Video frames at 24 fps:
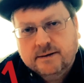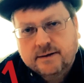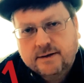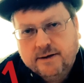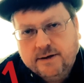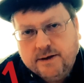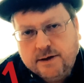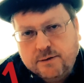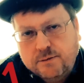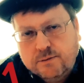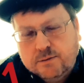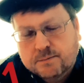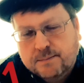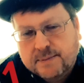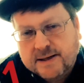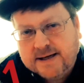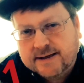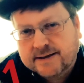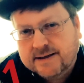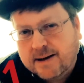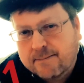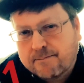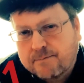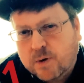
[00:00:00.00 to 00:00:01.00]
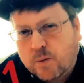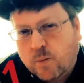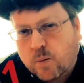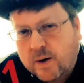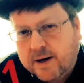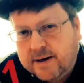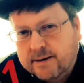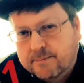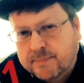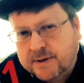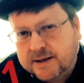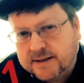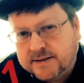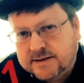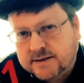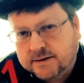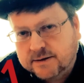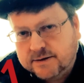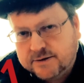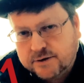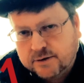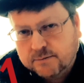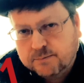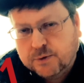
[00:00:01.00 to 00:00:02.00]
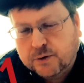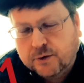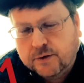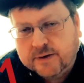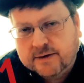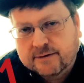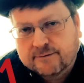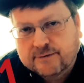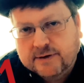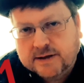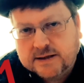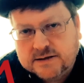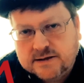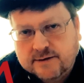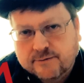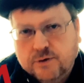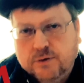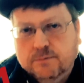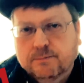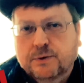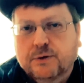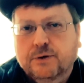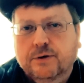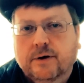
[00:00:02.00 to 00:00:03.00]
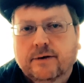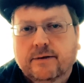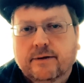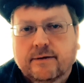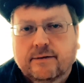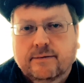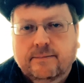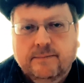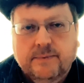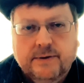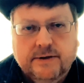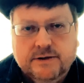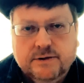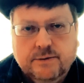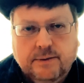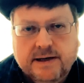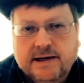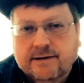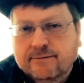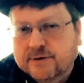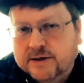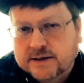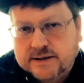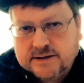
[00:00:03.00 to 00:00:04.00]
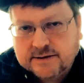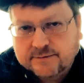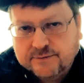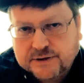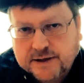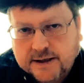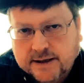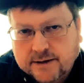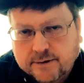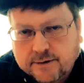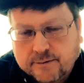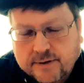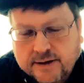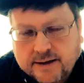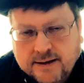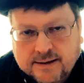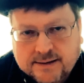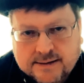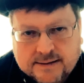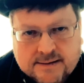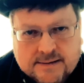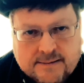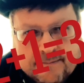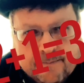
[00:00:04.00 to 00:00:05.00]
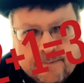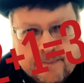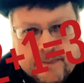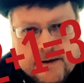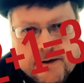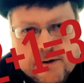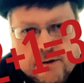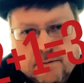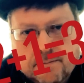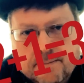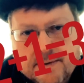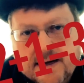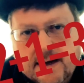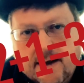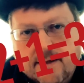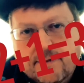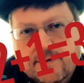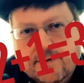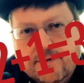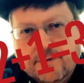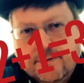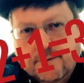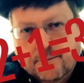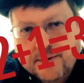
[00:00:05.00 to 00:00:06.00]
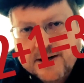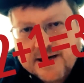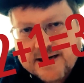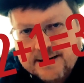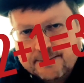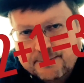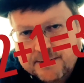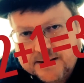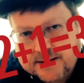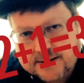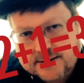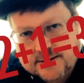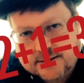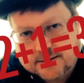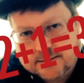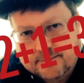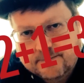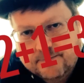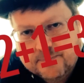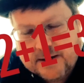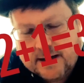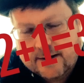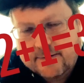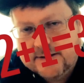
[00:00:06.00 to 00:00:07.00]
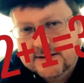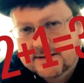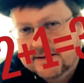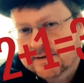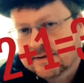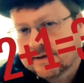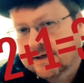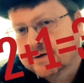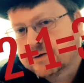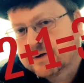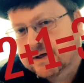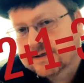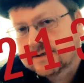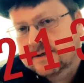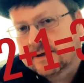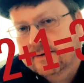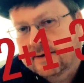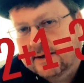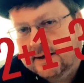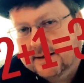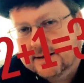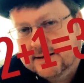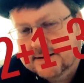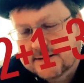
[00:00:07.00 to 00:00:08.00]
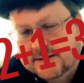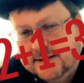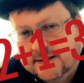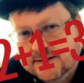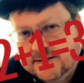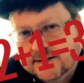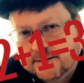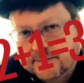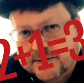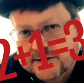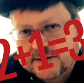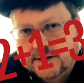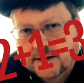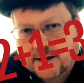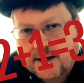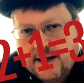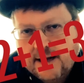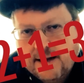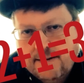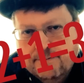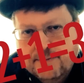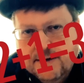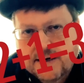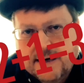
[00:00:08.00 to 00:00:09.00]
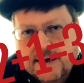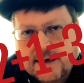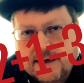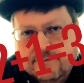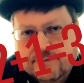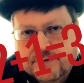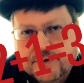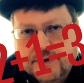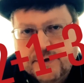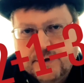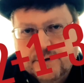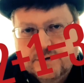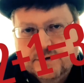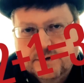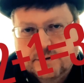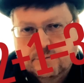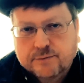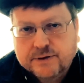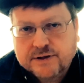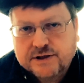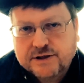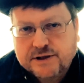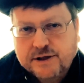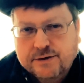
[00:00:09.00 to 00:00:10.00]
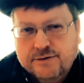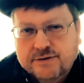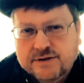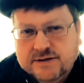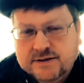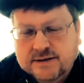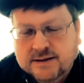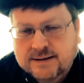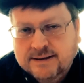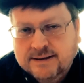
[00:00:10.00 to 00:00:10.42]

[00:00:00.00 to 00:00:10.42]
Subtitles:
you'll be a number 1 person because you're born on the 1st. If you're born on the 21st of January, you'll be a 3 person. Now, this is an interesting thing in his system, is that he believed that you should reduce